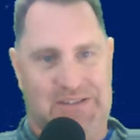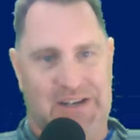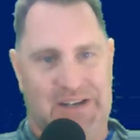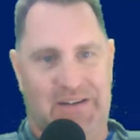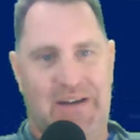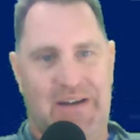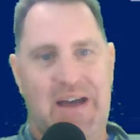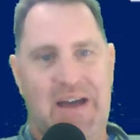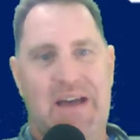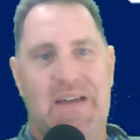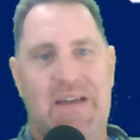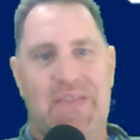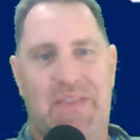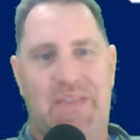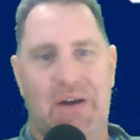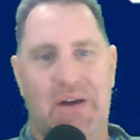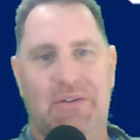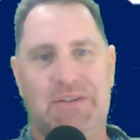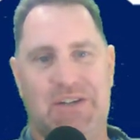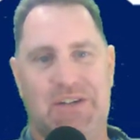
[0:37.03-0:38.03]
So
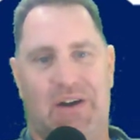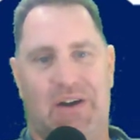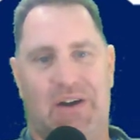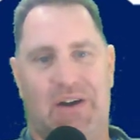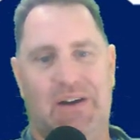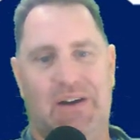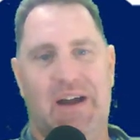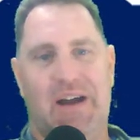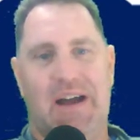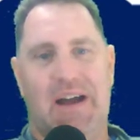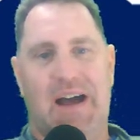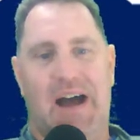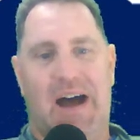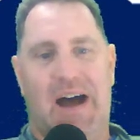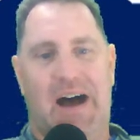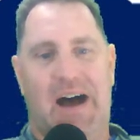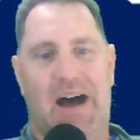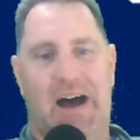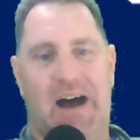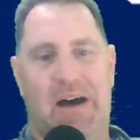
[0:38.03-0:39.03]
those are,
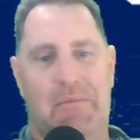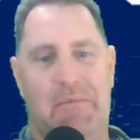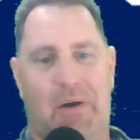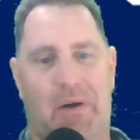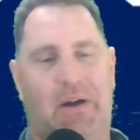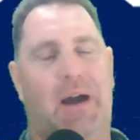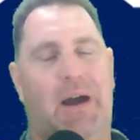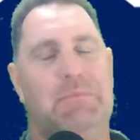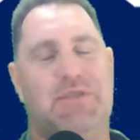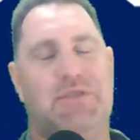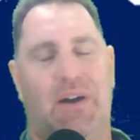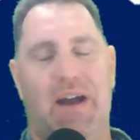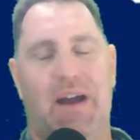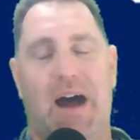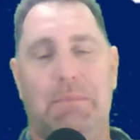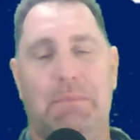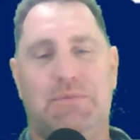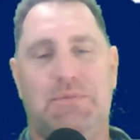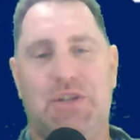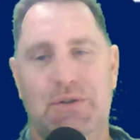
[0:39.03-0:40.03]

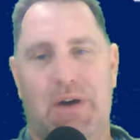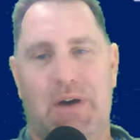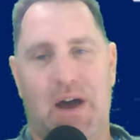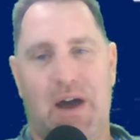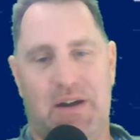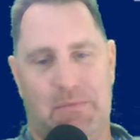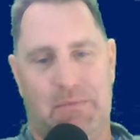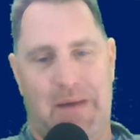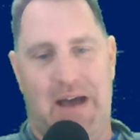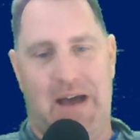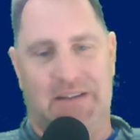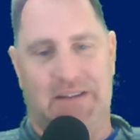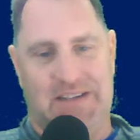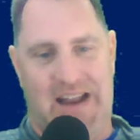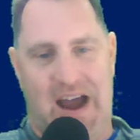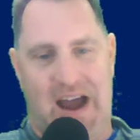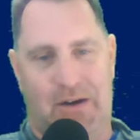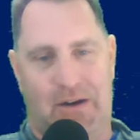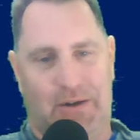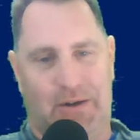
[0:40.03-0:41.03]
up to 100 miles an
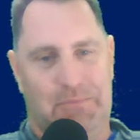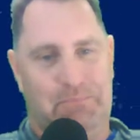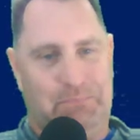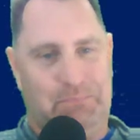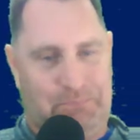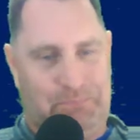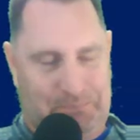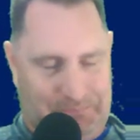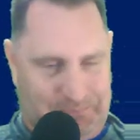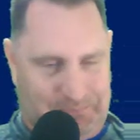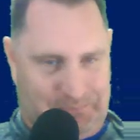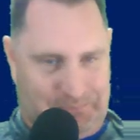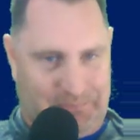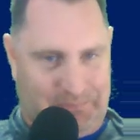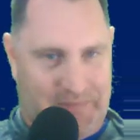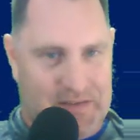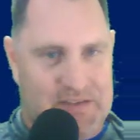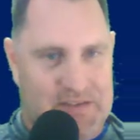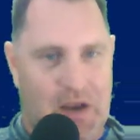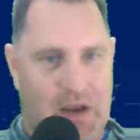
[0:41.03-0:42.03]
hour.
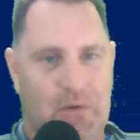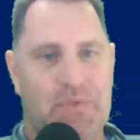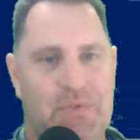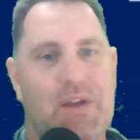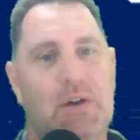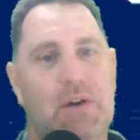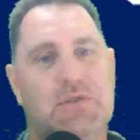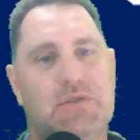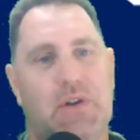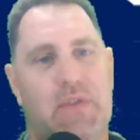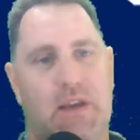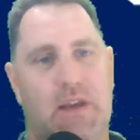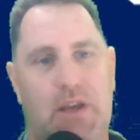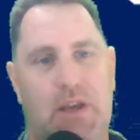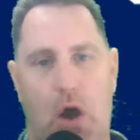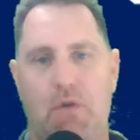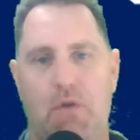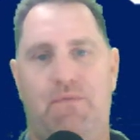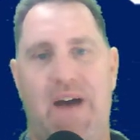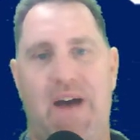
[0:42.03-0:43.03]
So those are the
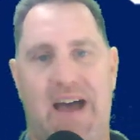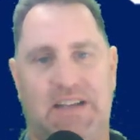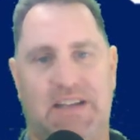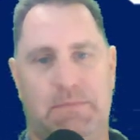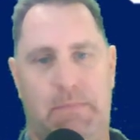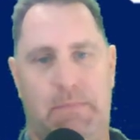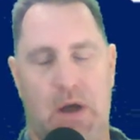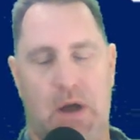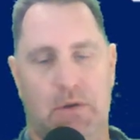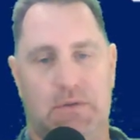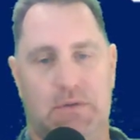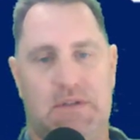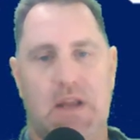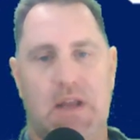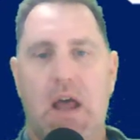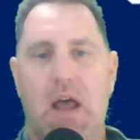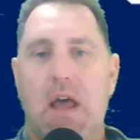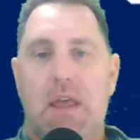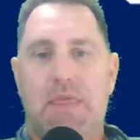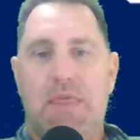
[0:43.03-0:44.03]
go fast boats.
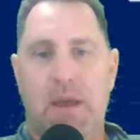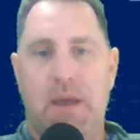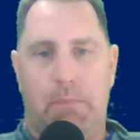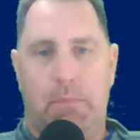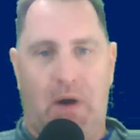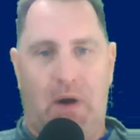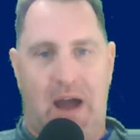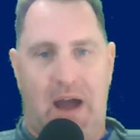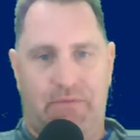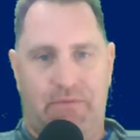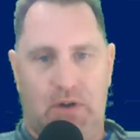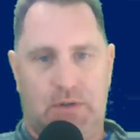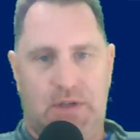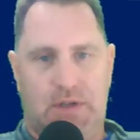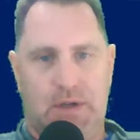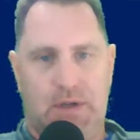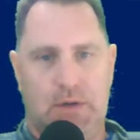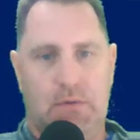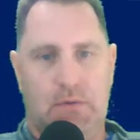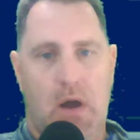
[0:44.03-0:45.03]
The Bravo
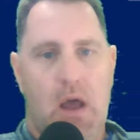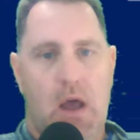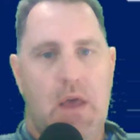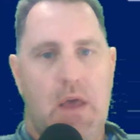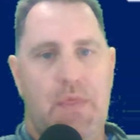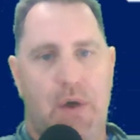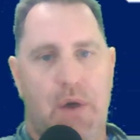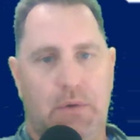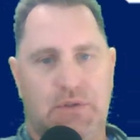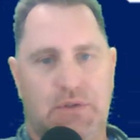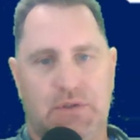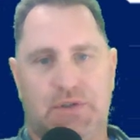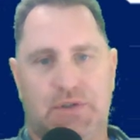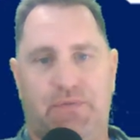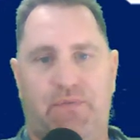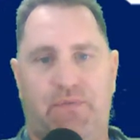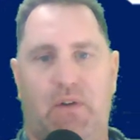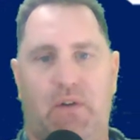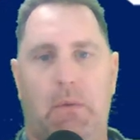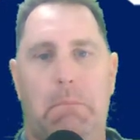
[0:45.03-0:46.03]
II, those are
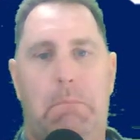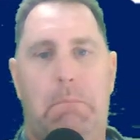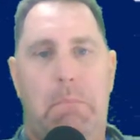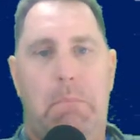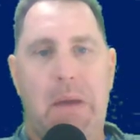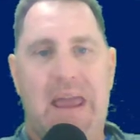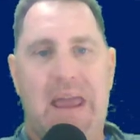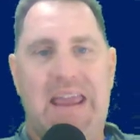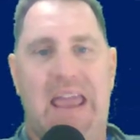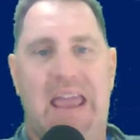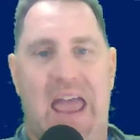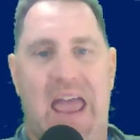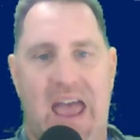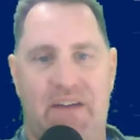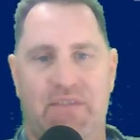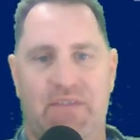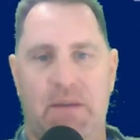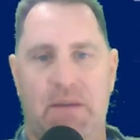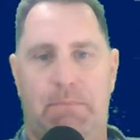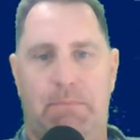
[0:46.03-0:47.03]
for big
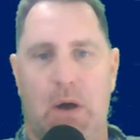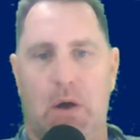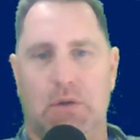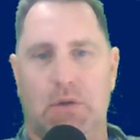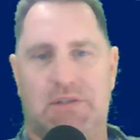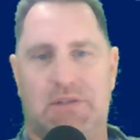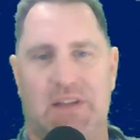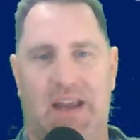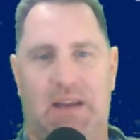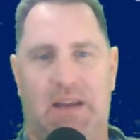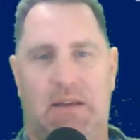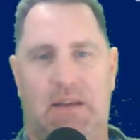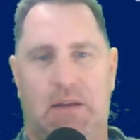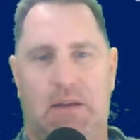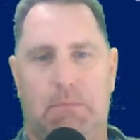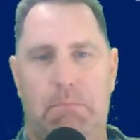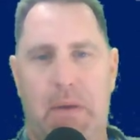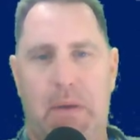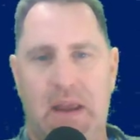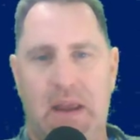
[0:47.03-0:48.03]
heavy boats like
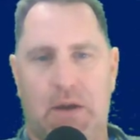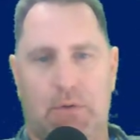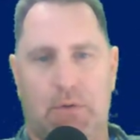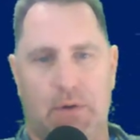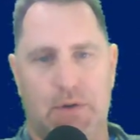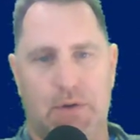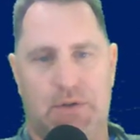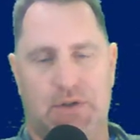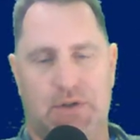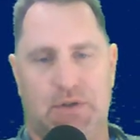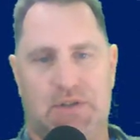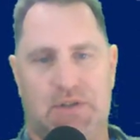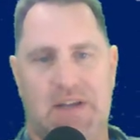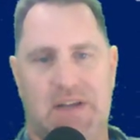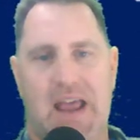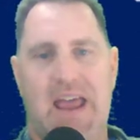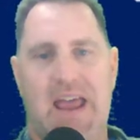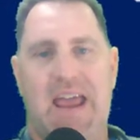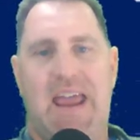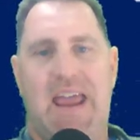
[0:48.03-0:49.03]
big cruisers
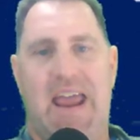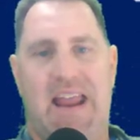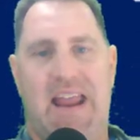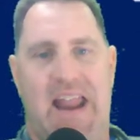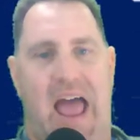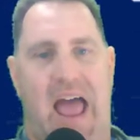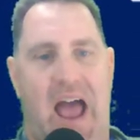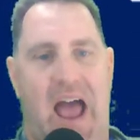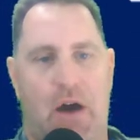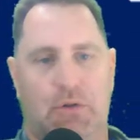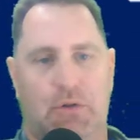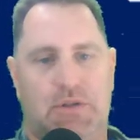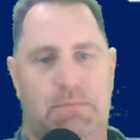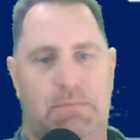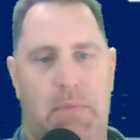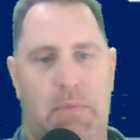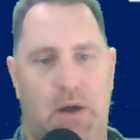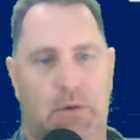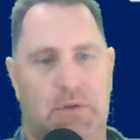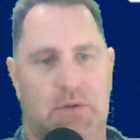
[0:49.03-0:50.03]
and
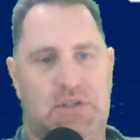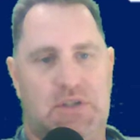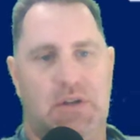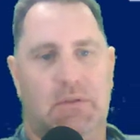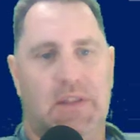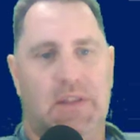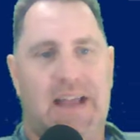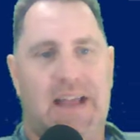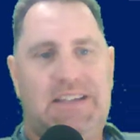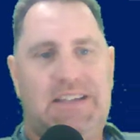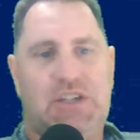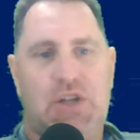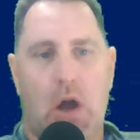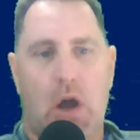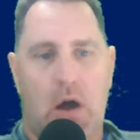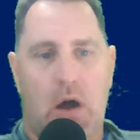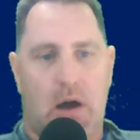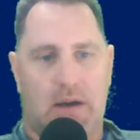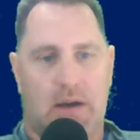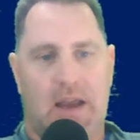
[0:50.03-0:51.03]
houseboats. So let's
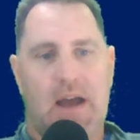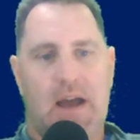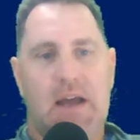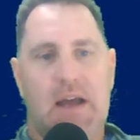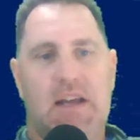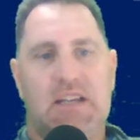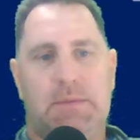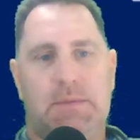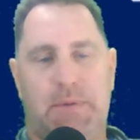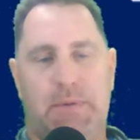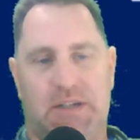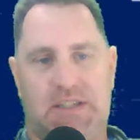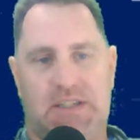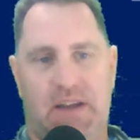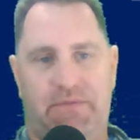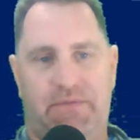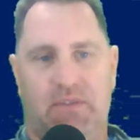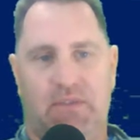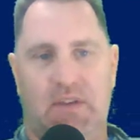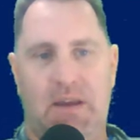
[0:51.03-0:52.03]
talk
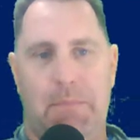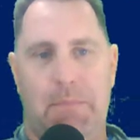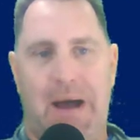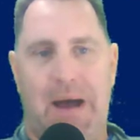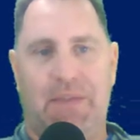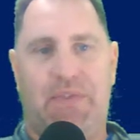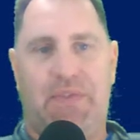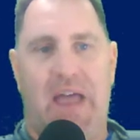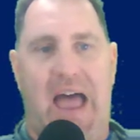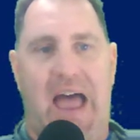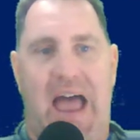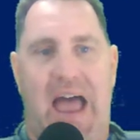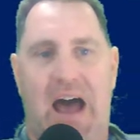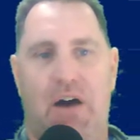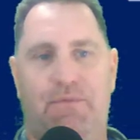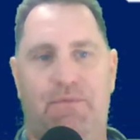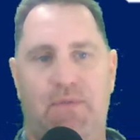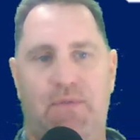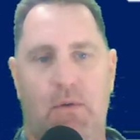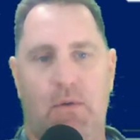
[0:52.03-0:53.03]
specifically about the
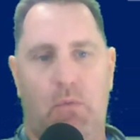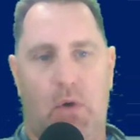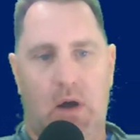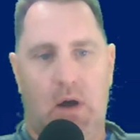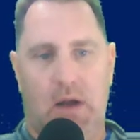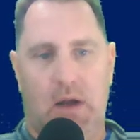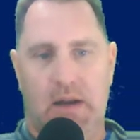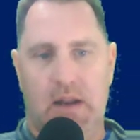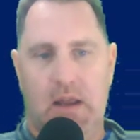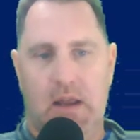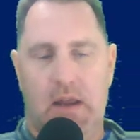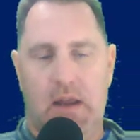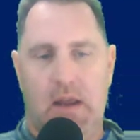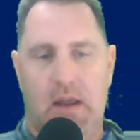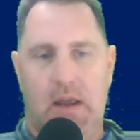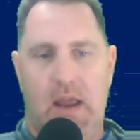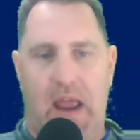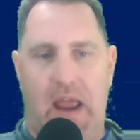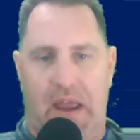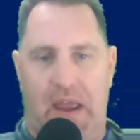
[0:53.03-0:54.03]
Alpha I
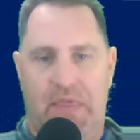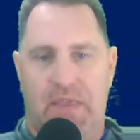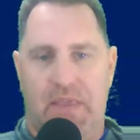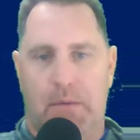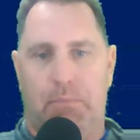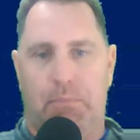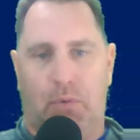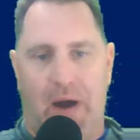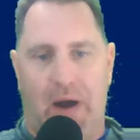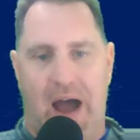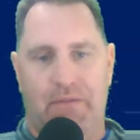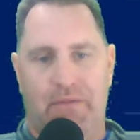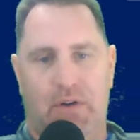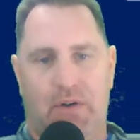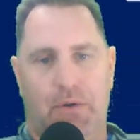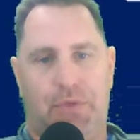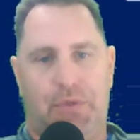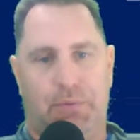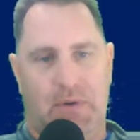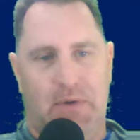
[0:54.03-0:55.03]
and the
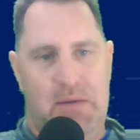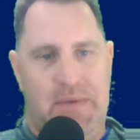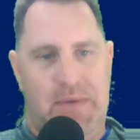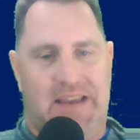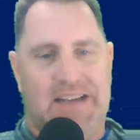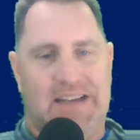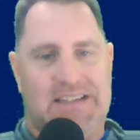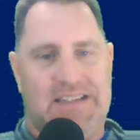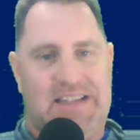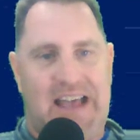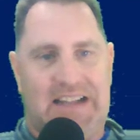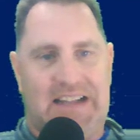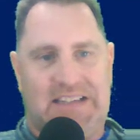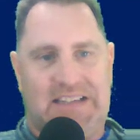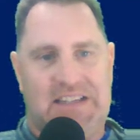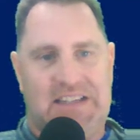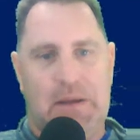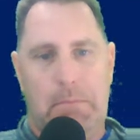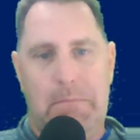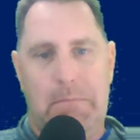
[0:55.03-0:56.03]
Bravo III, because that's
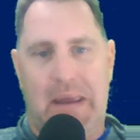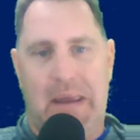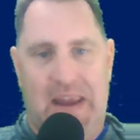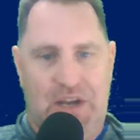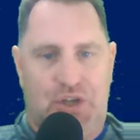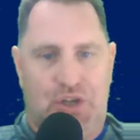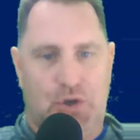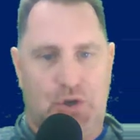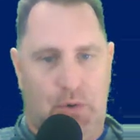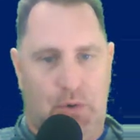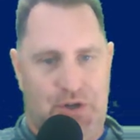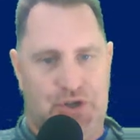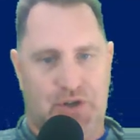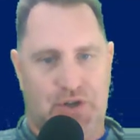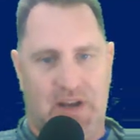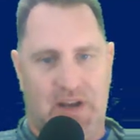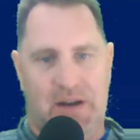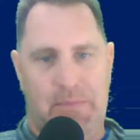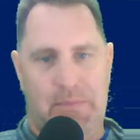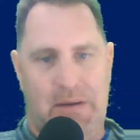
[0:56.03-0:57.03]
the main choice you're
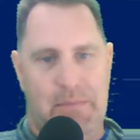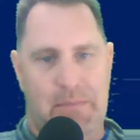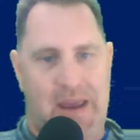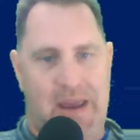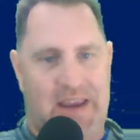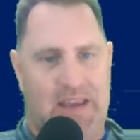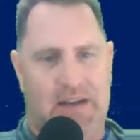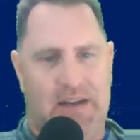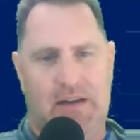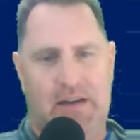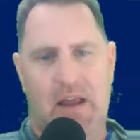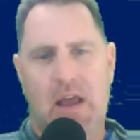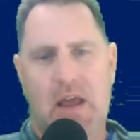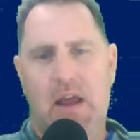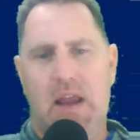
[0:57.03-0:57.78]
going to be making.